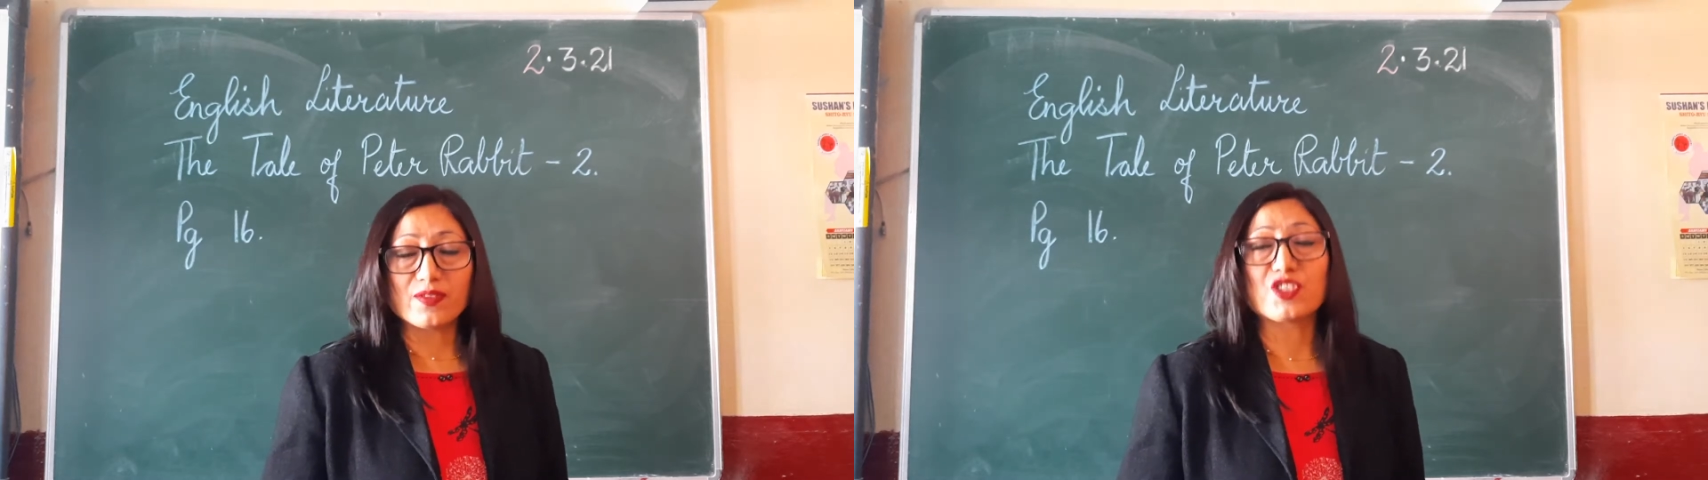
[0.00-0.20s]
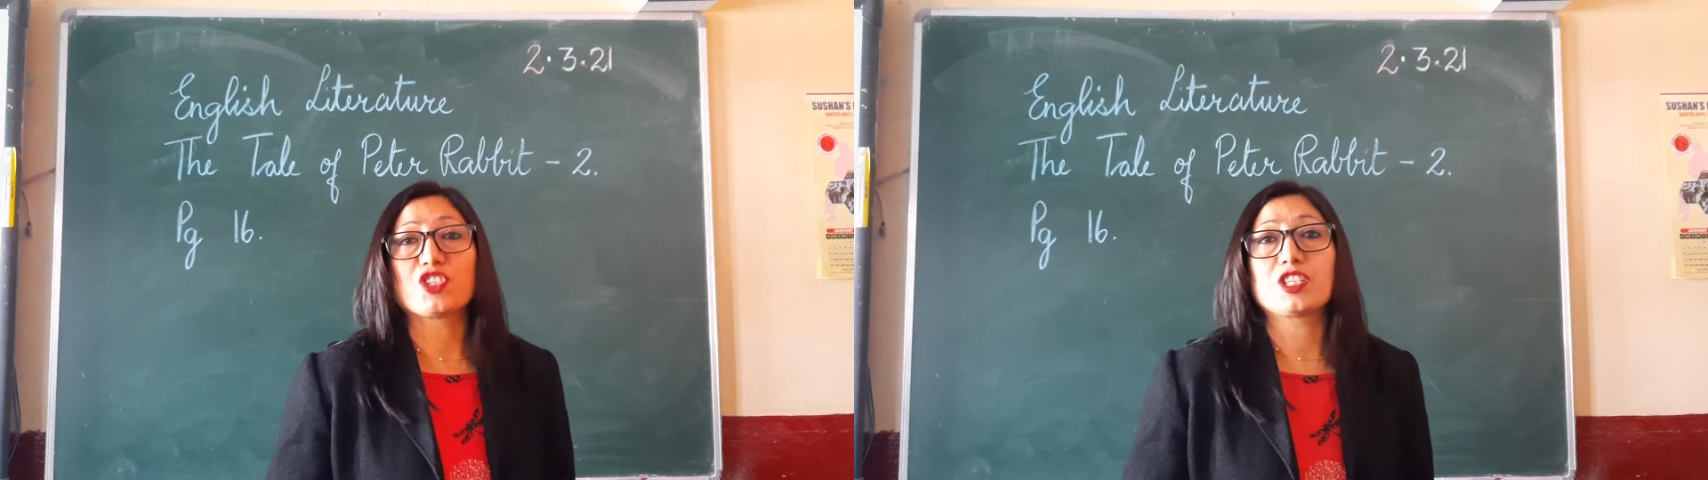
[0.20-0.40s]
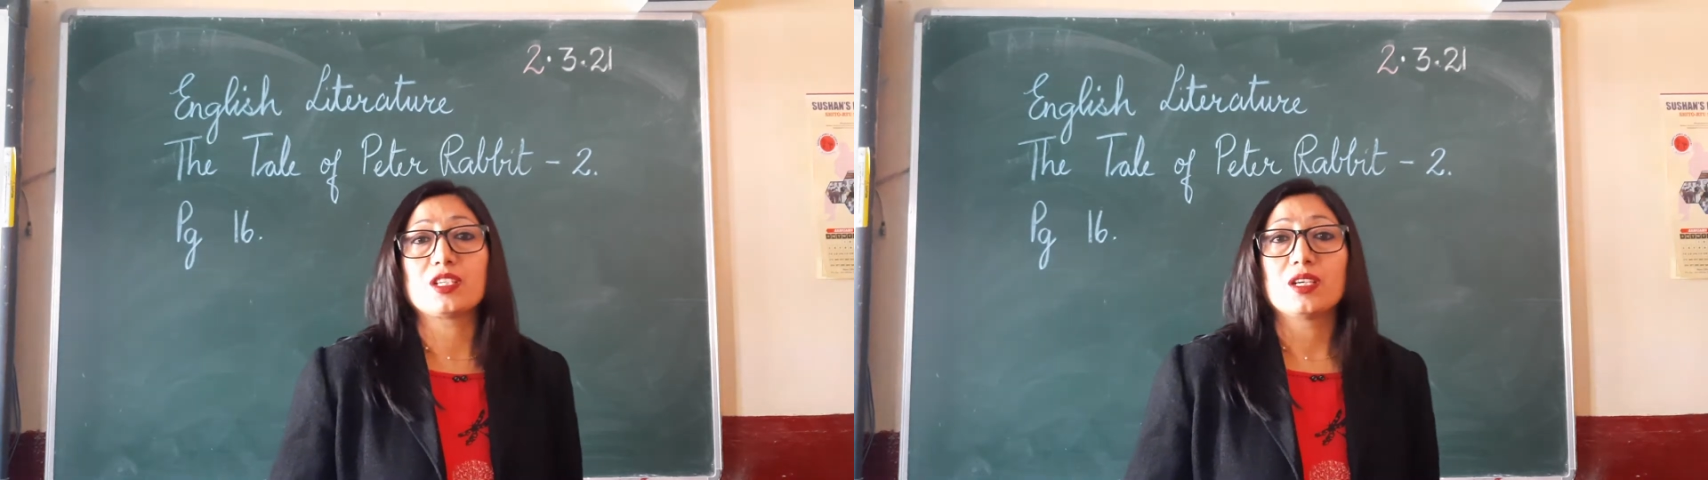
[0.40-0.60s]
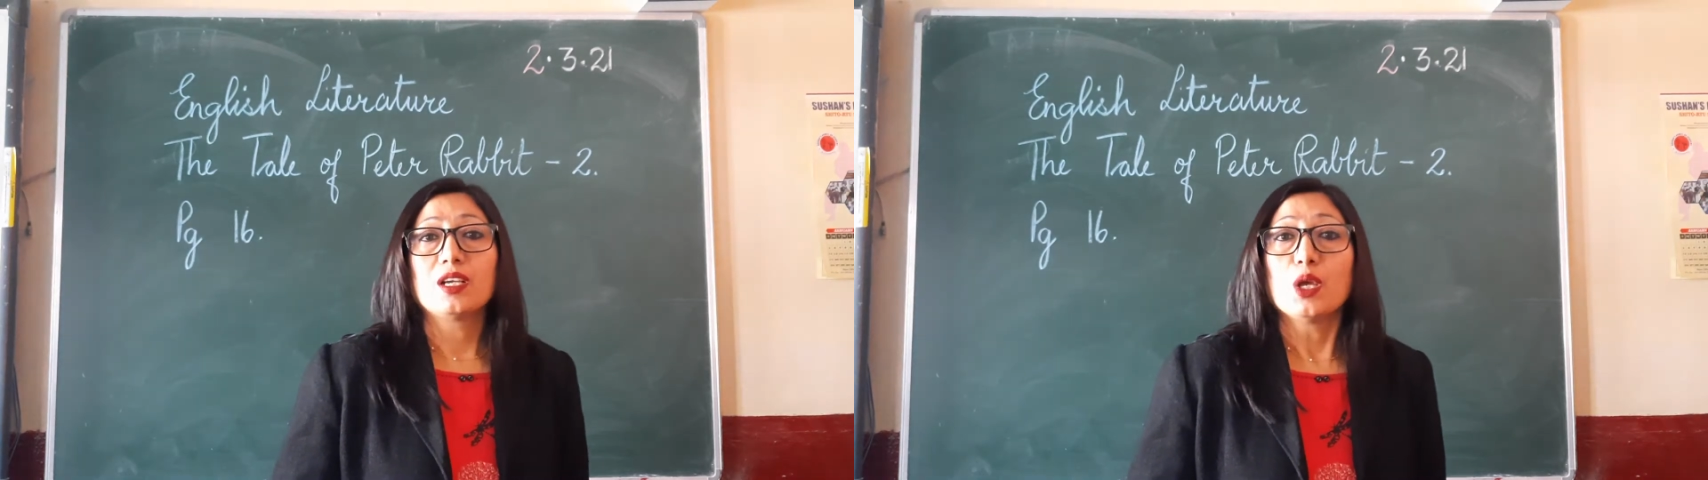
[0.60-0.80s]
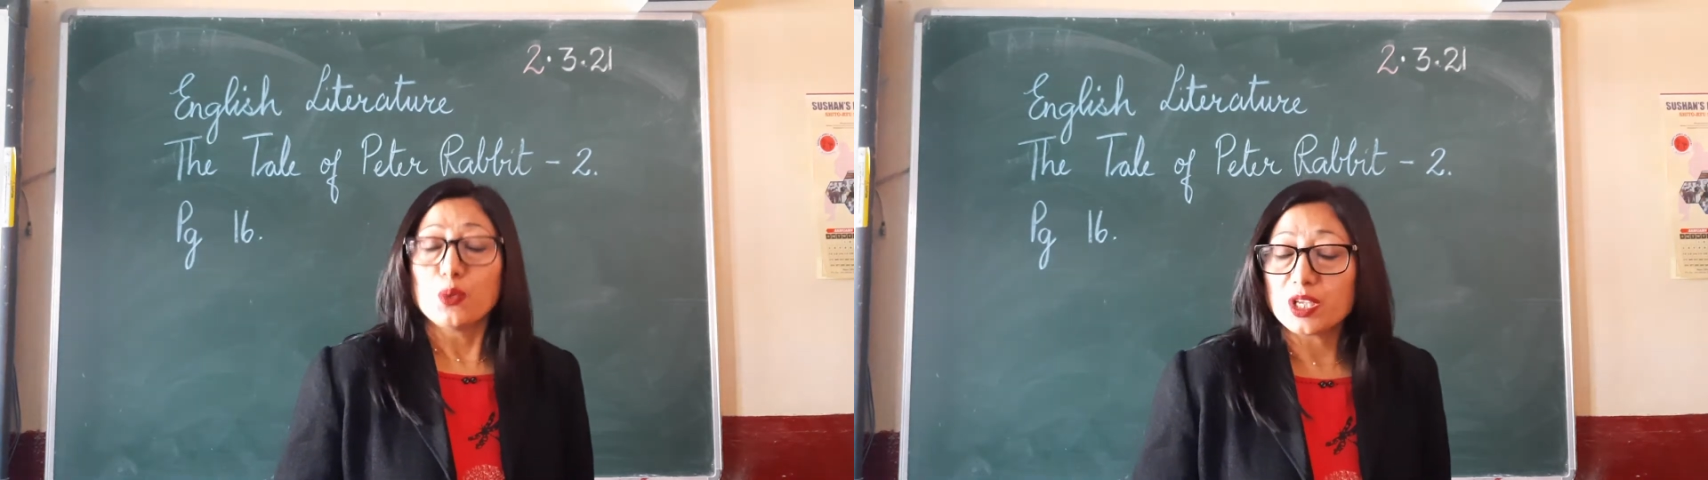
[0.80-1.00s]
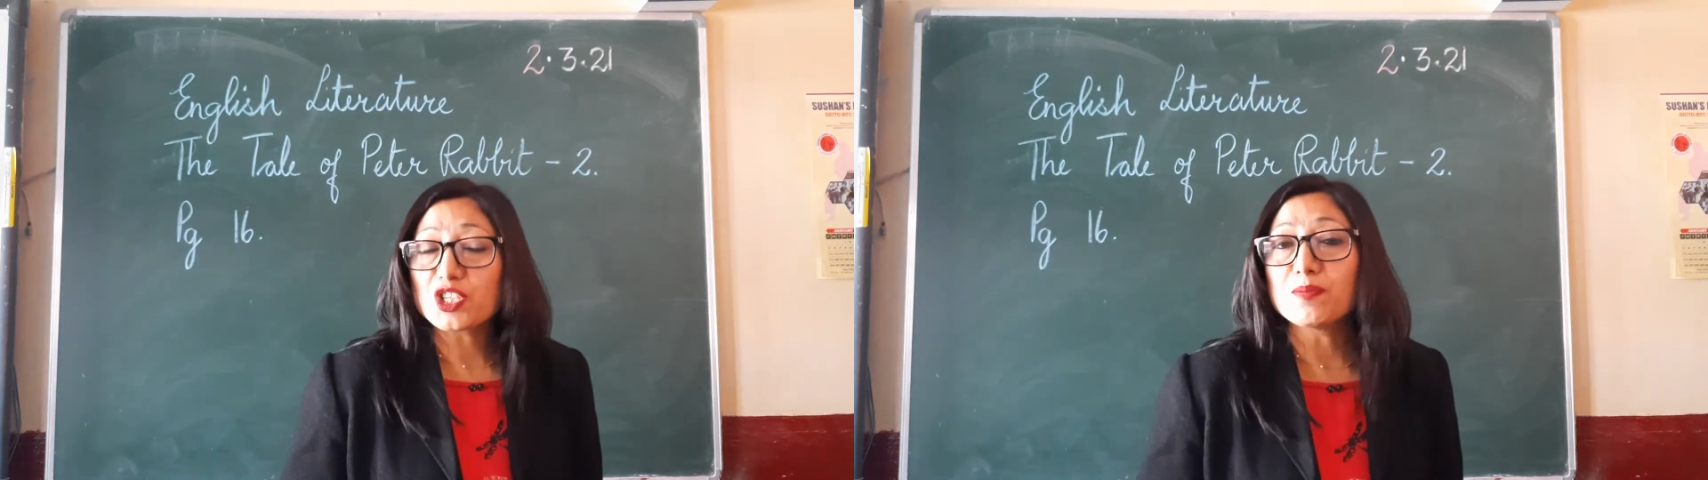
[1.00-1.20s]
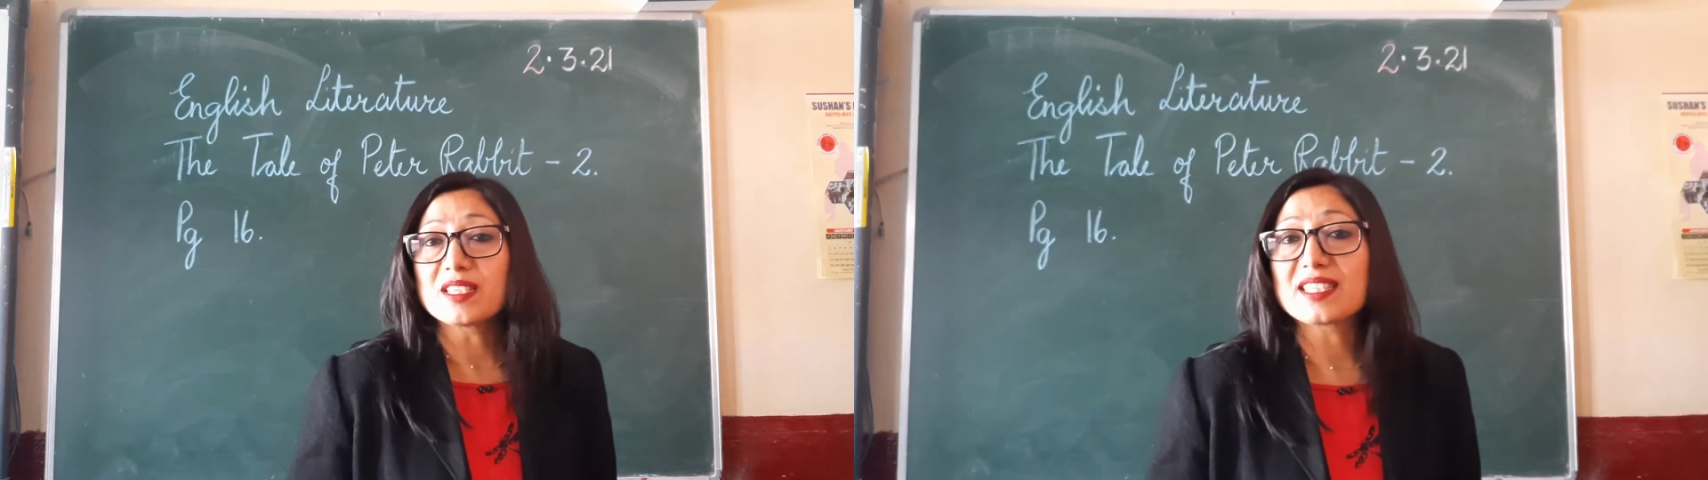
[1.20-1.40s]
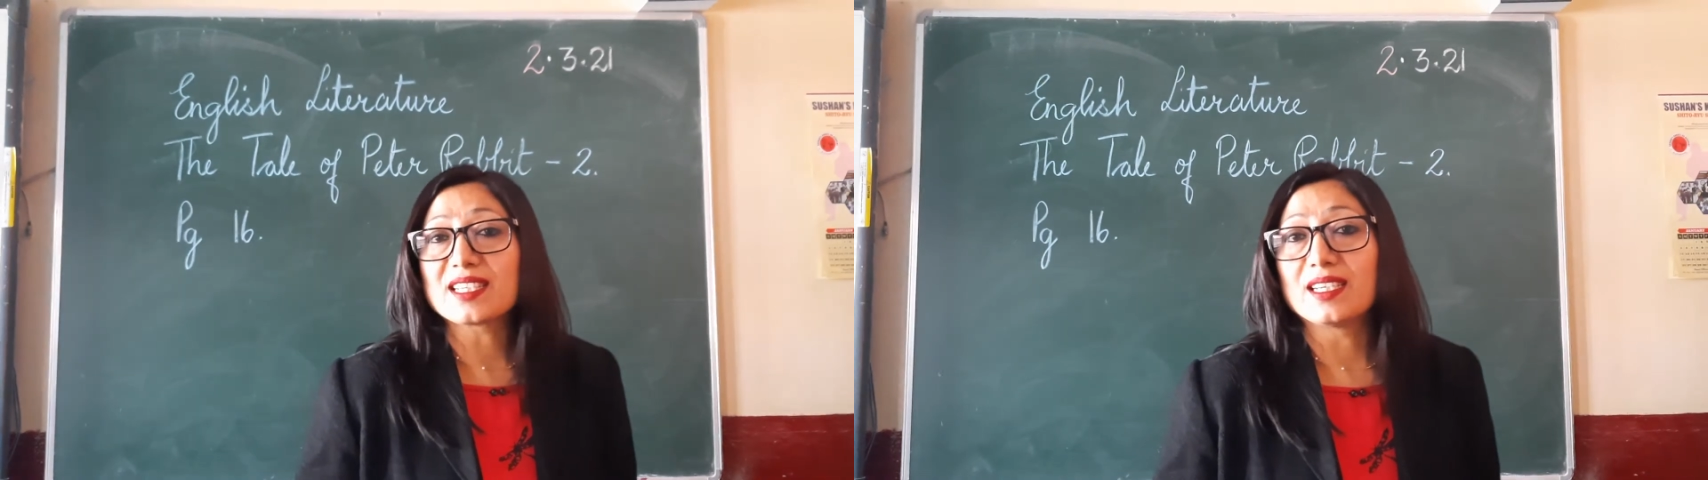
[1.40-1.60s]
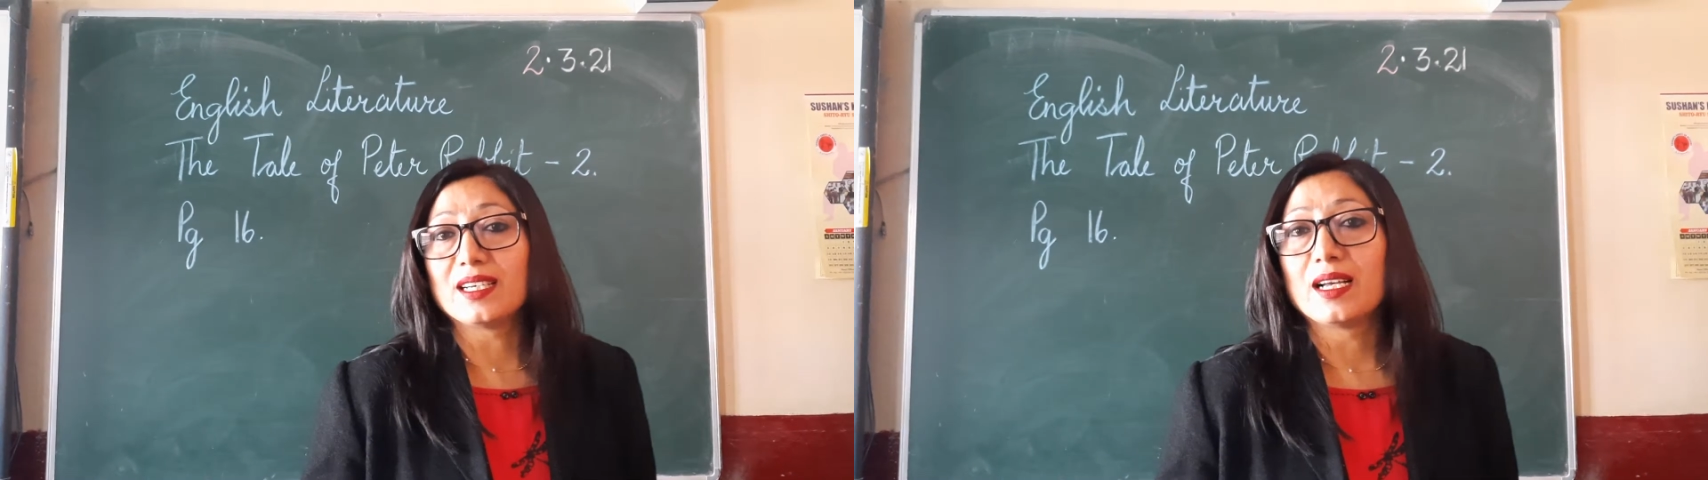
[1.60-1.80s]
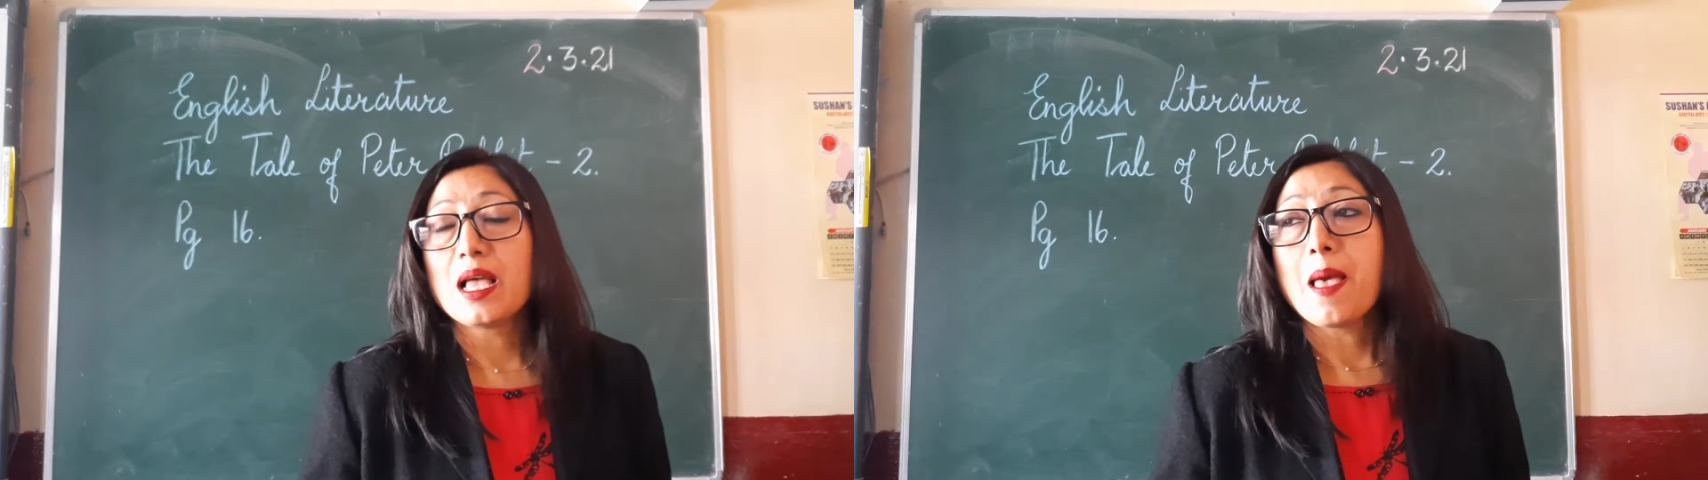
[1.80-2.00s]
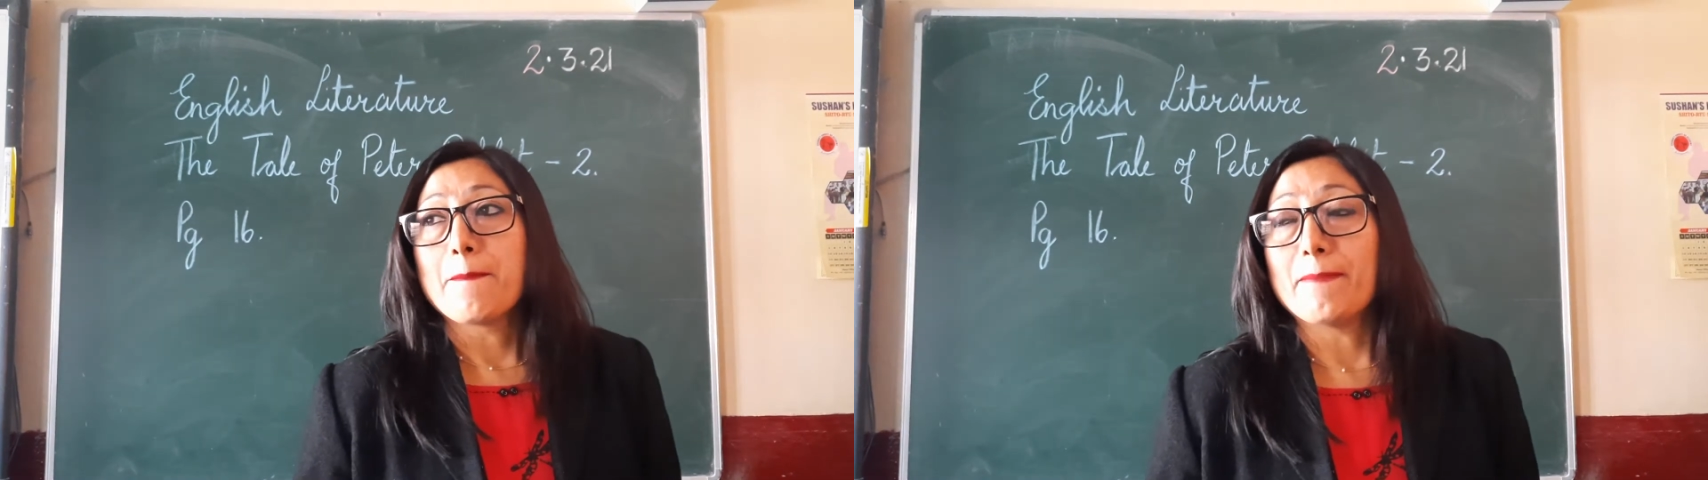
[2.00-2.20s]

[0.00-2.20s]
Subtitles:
which Mr.